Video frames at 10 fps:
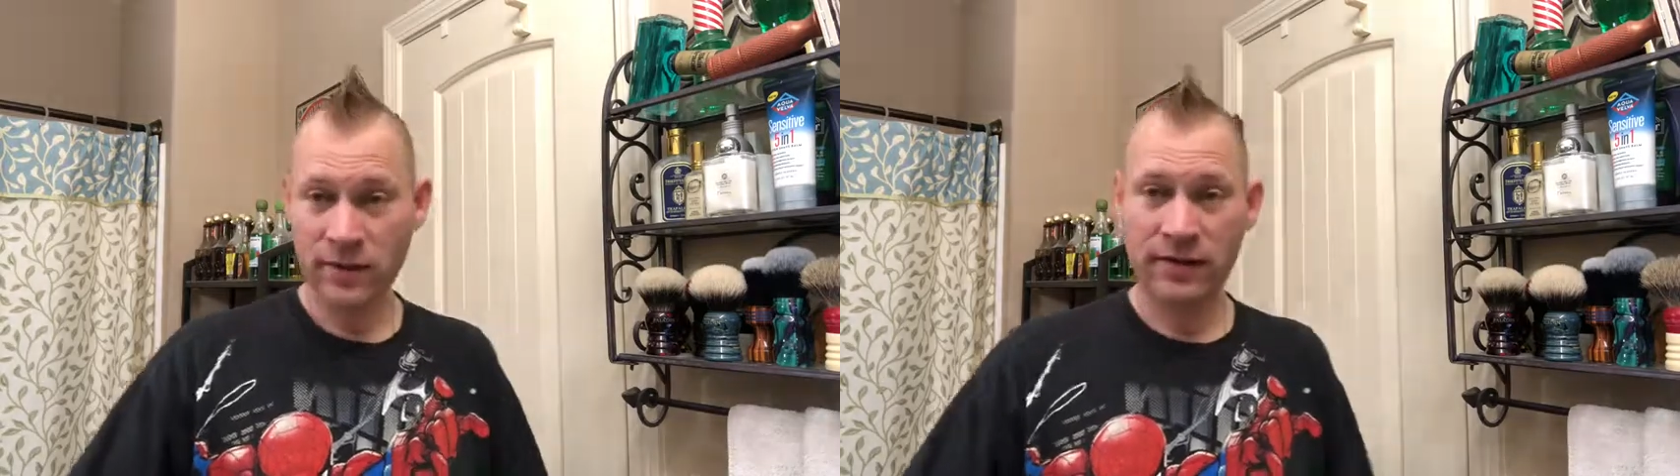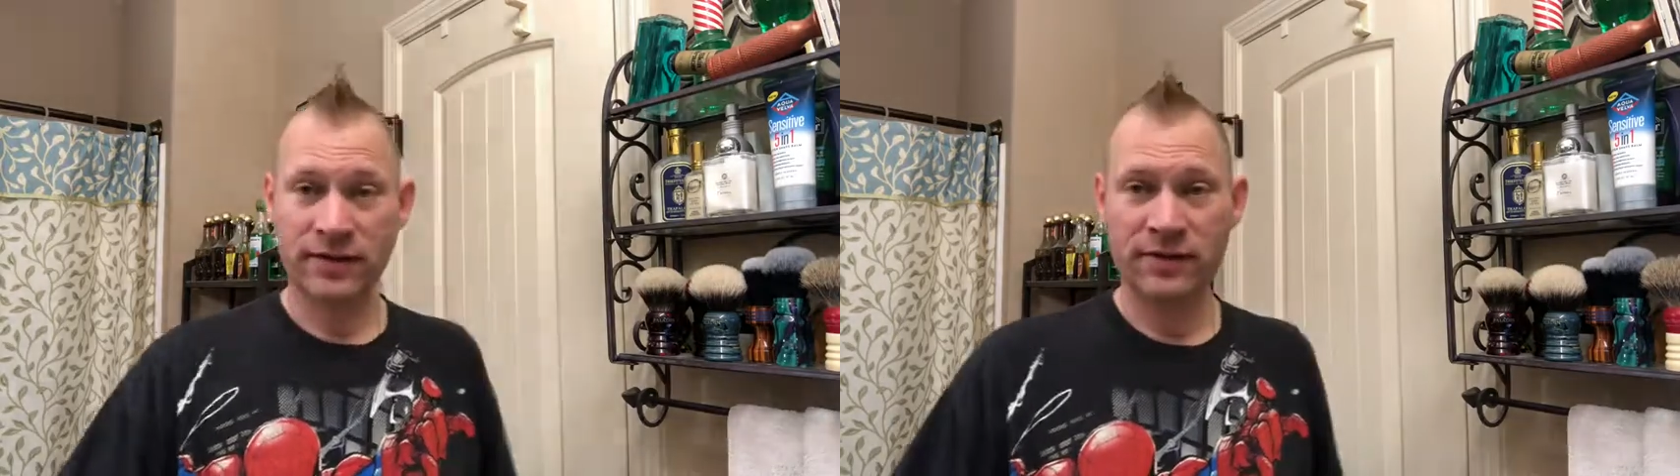
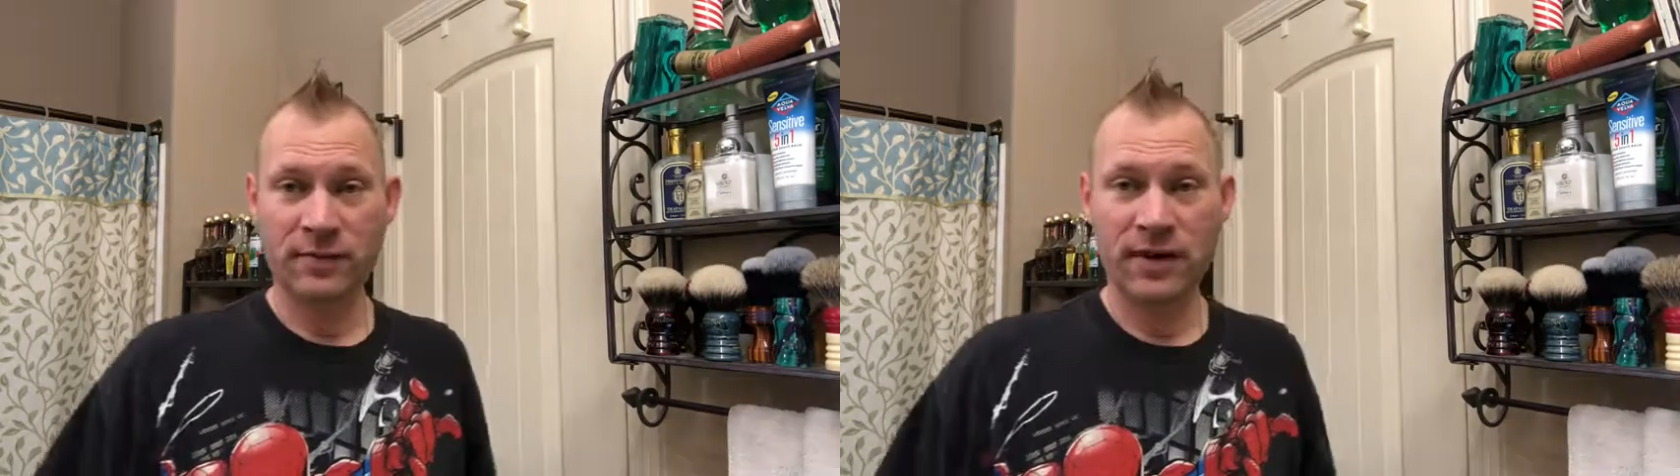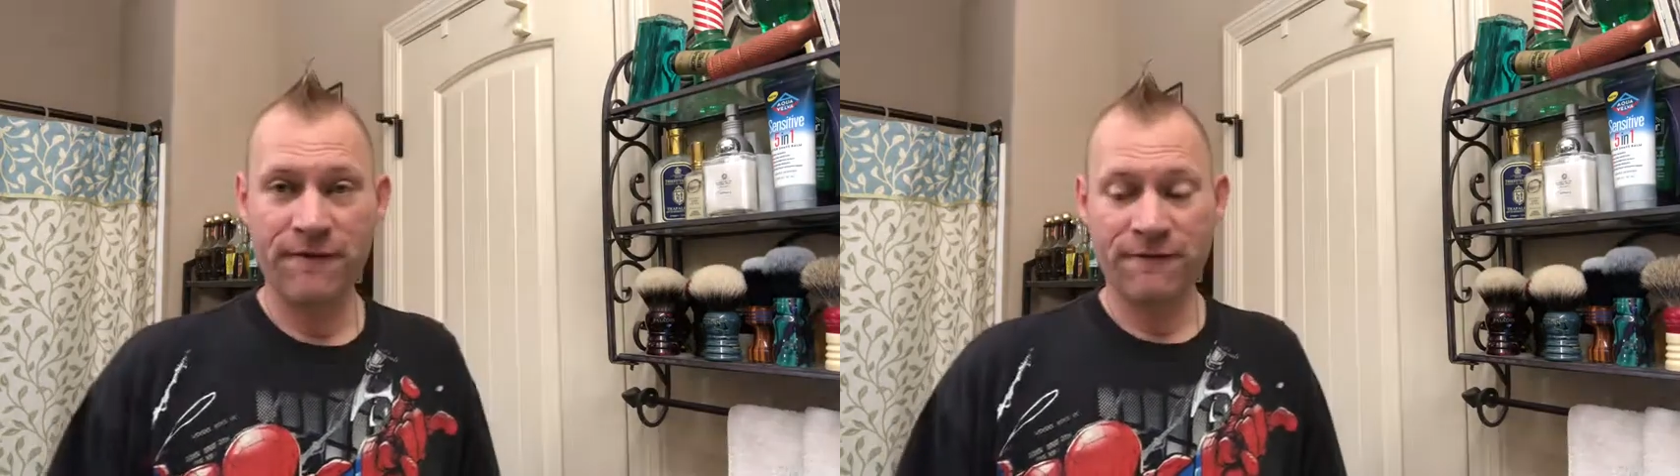it is
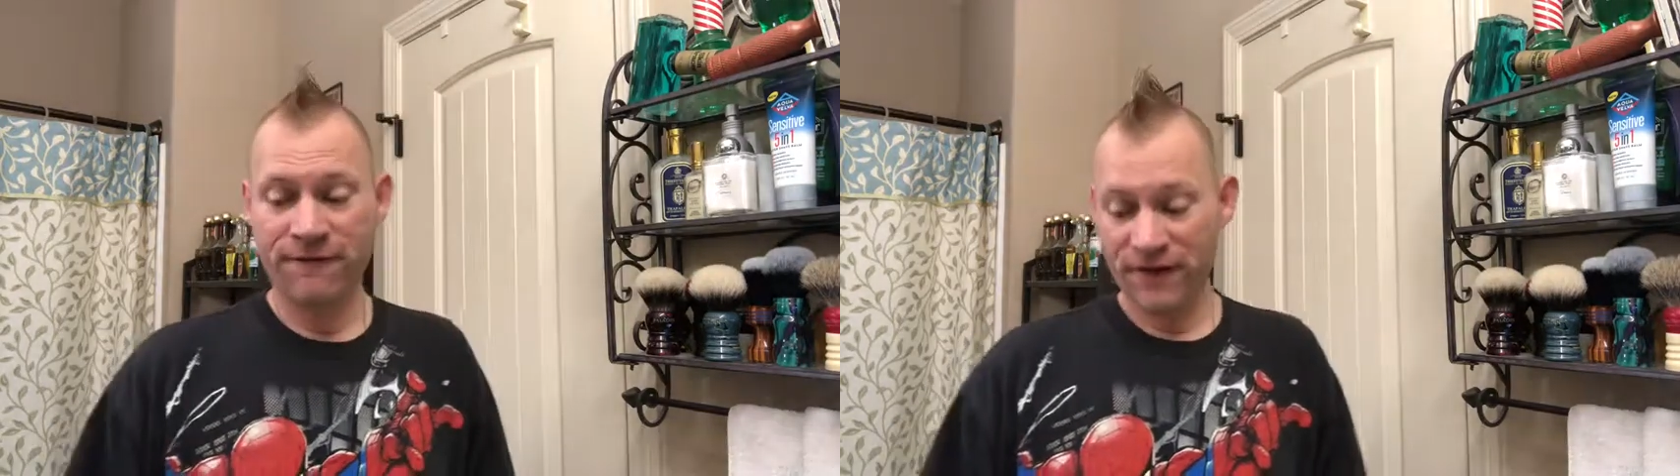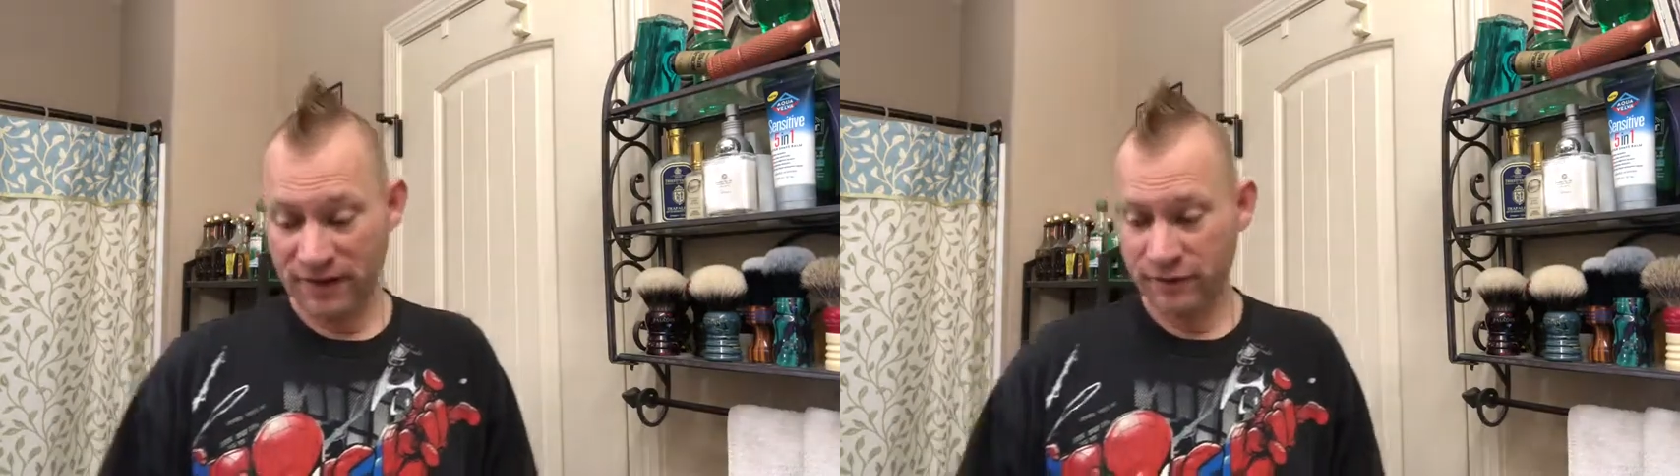my
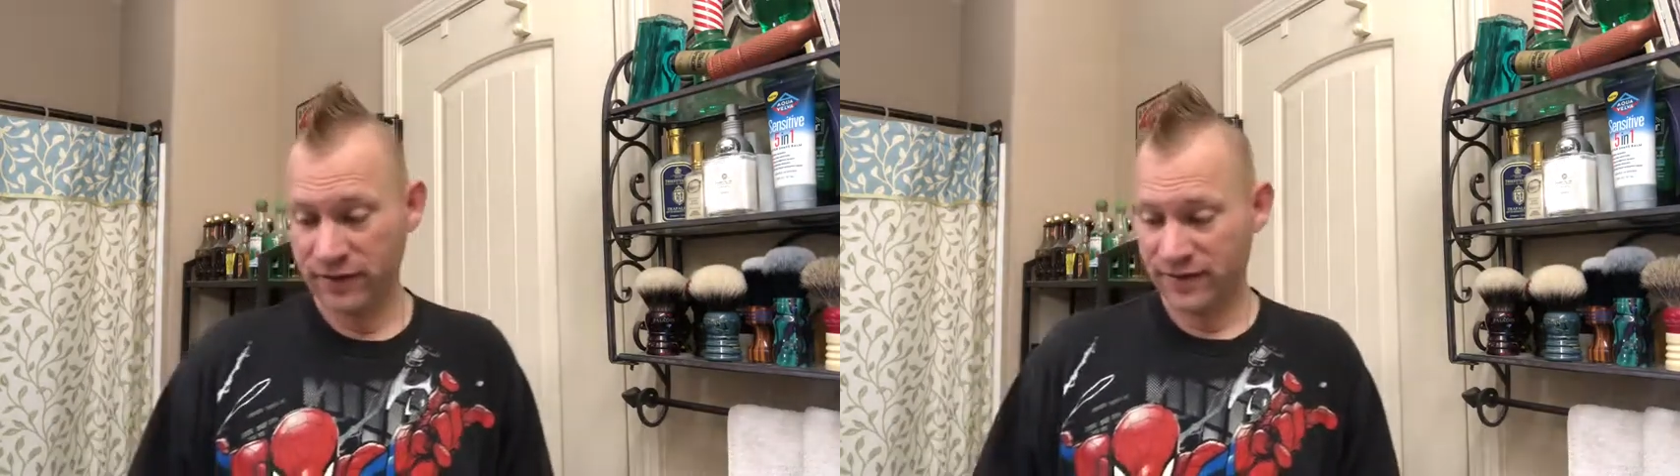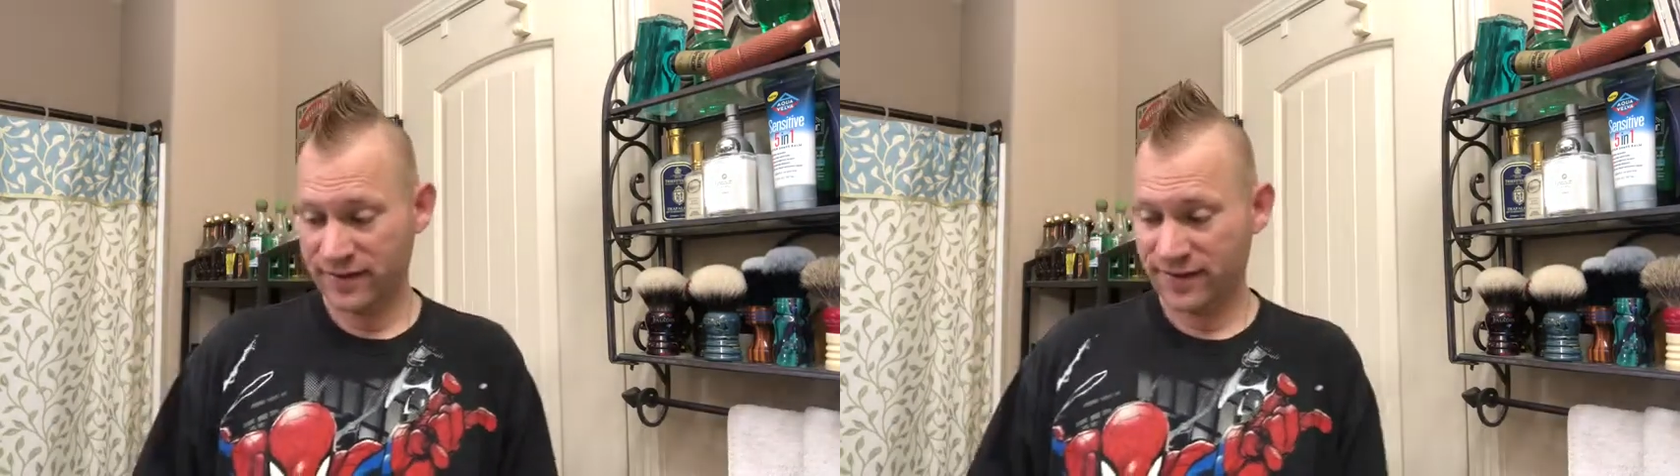
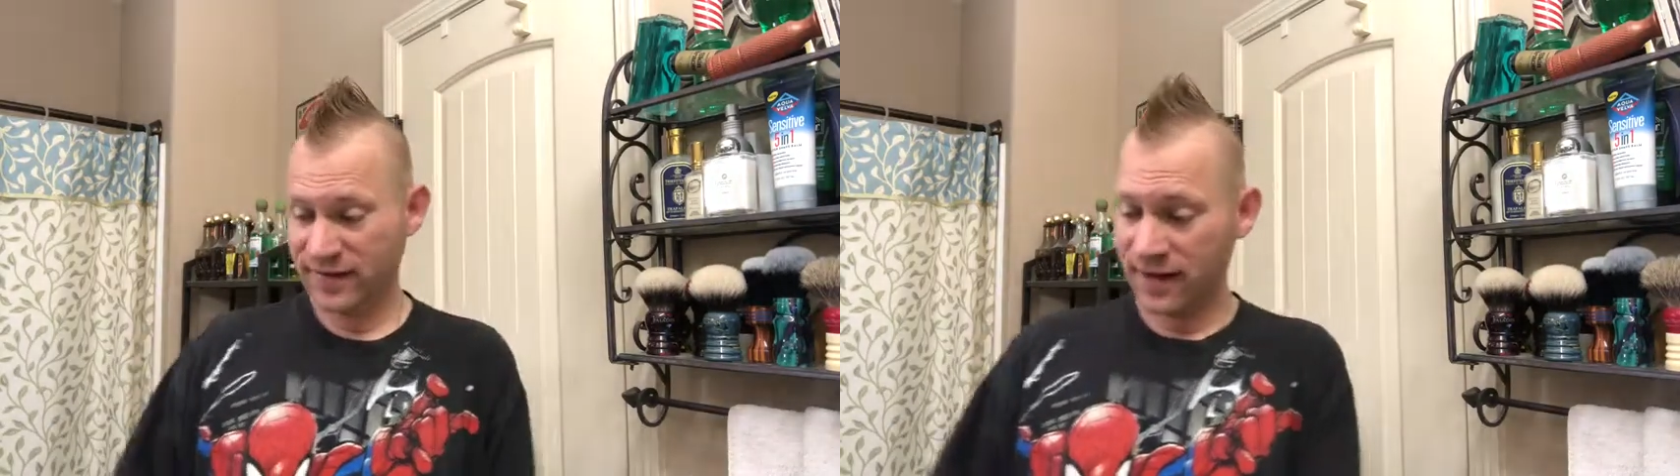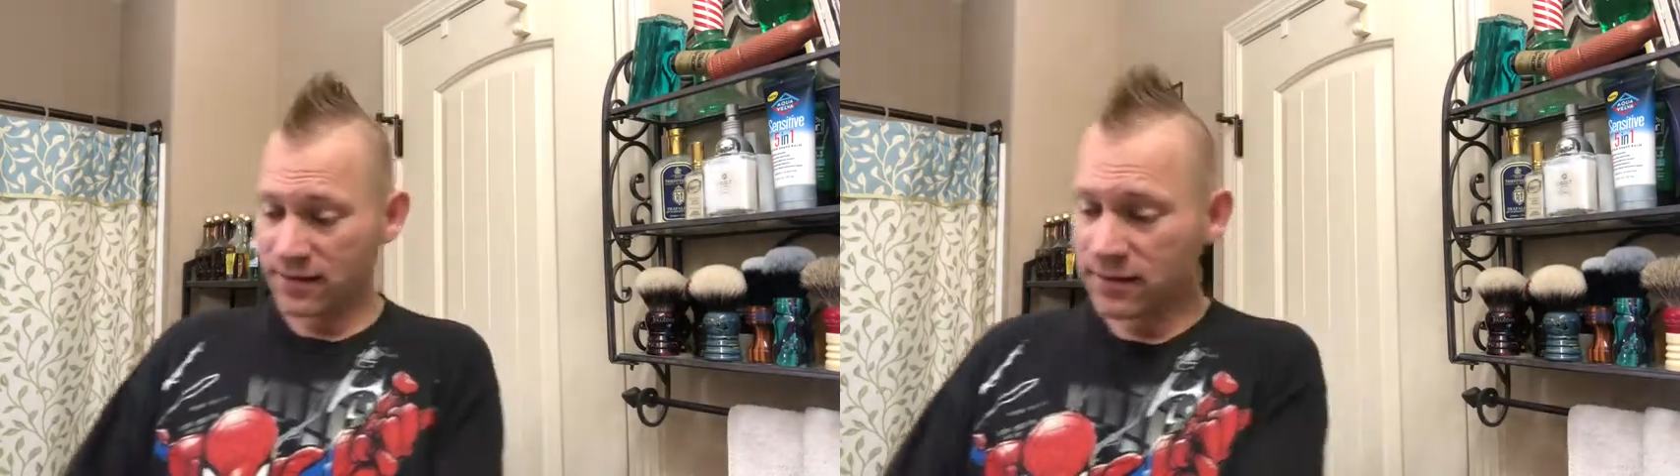favorite
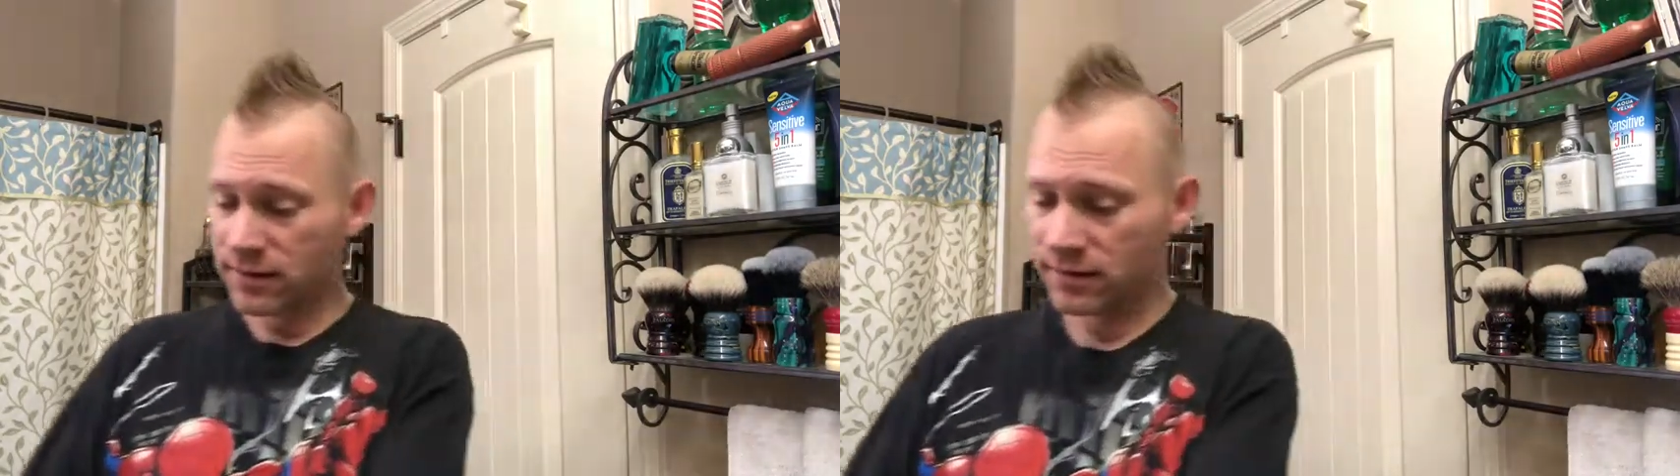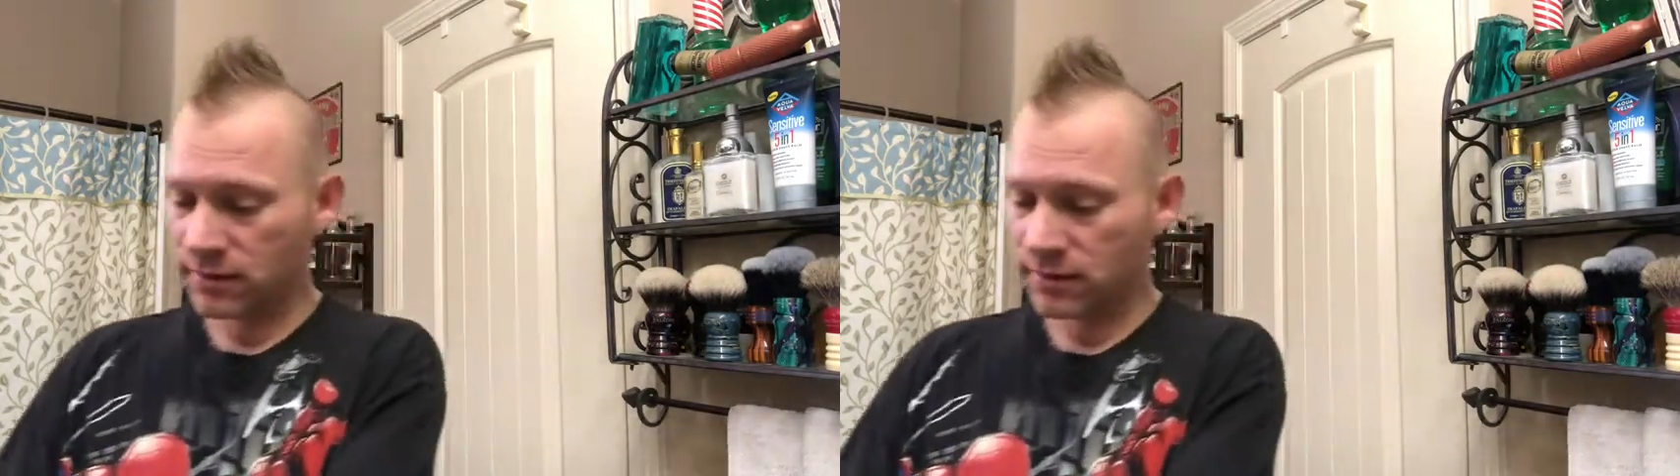scent